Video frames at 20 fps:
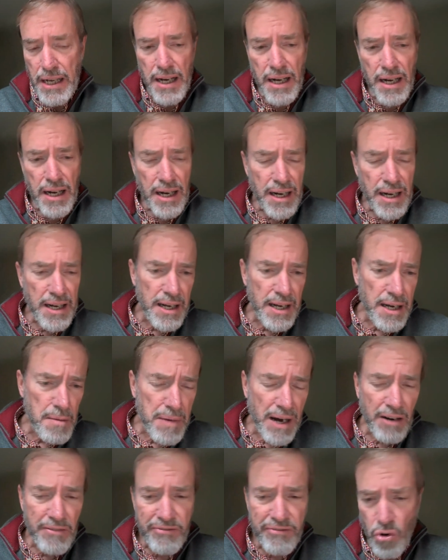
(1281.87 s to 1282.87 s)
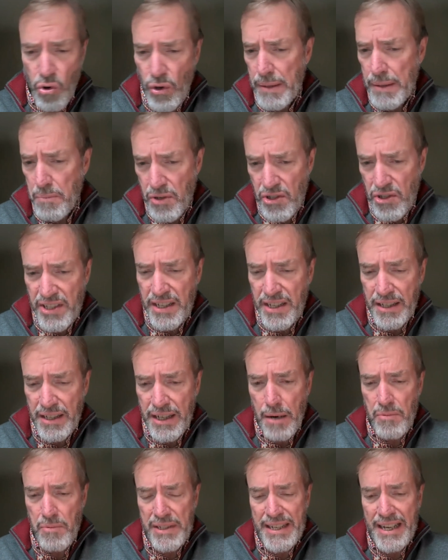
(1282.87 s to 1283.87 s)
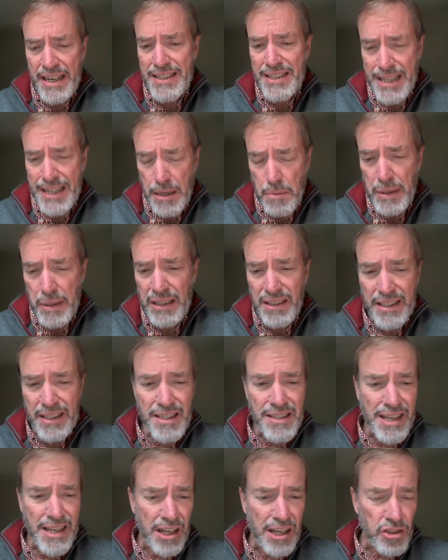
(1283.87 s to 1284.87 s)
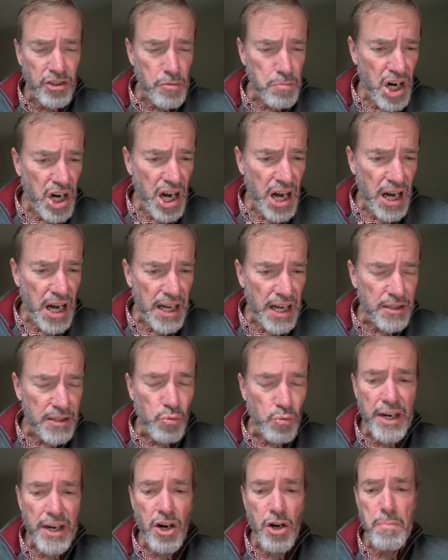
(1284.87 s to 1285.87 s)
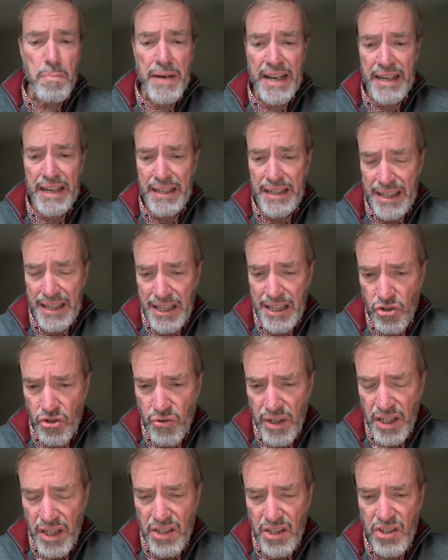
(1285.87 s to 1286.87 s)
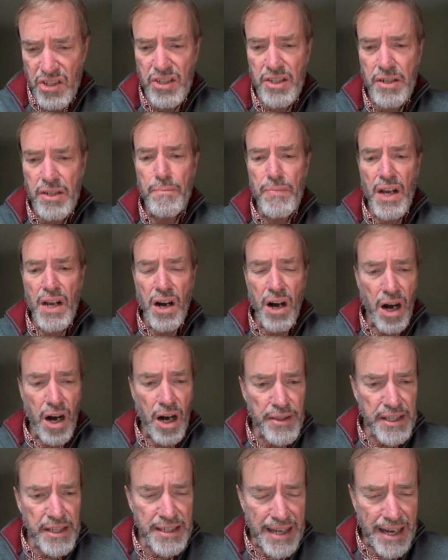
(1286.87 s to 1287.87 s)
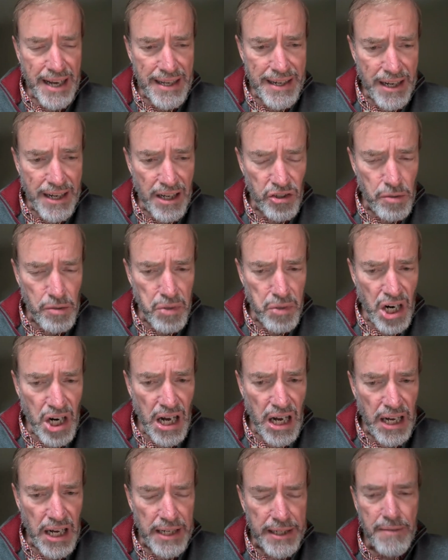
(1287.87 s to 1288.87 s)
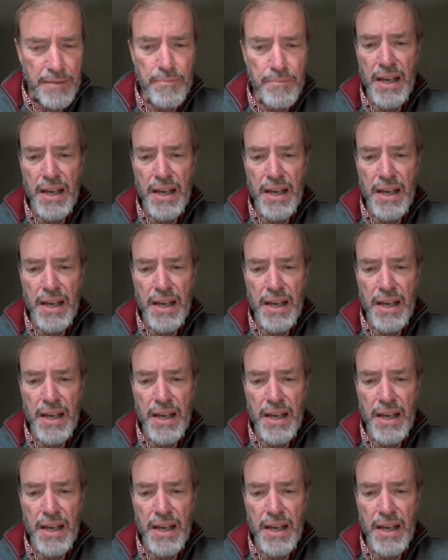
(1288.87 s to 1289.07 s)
About 40% of government debt typically is held abroad. We are paying interest on the debt held abroad.